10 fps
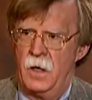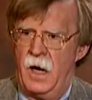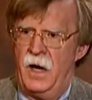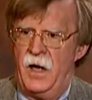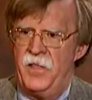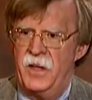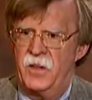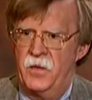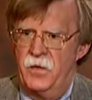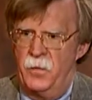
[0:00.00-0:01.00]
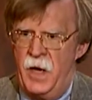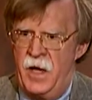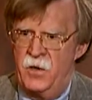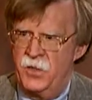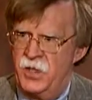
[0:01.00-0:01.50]
I think the
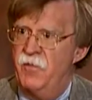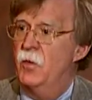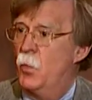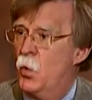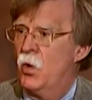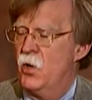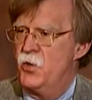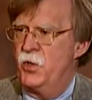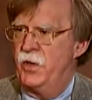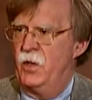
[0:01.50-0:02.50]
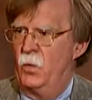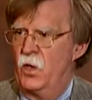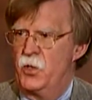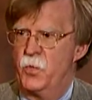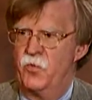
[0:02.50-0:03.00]
matter is even more urgent than it
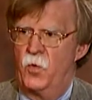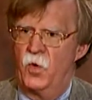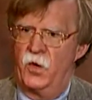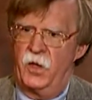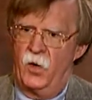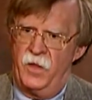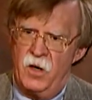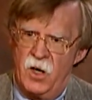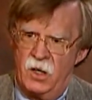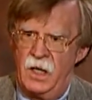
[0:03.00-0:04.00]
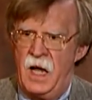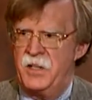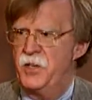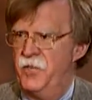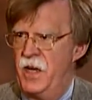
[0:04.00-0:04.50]
was before. You know, there are
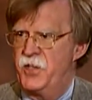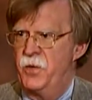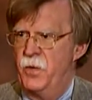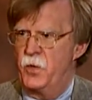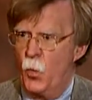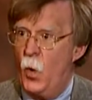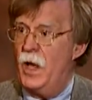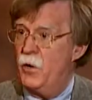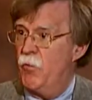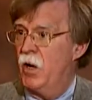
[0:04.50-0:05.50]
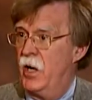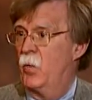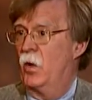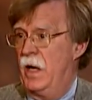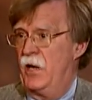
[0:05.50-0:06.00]
lots of estimates when Iran
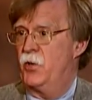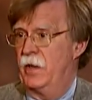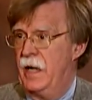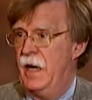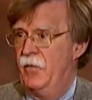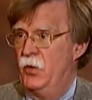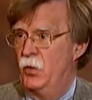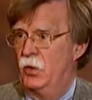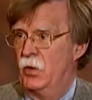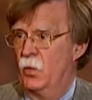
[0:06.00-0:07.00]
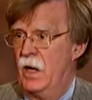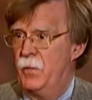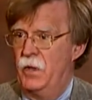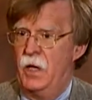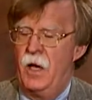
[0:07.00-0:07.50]
will actually have a nuclear
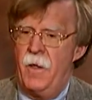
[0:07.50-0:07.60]
weapon.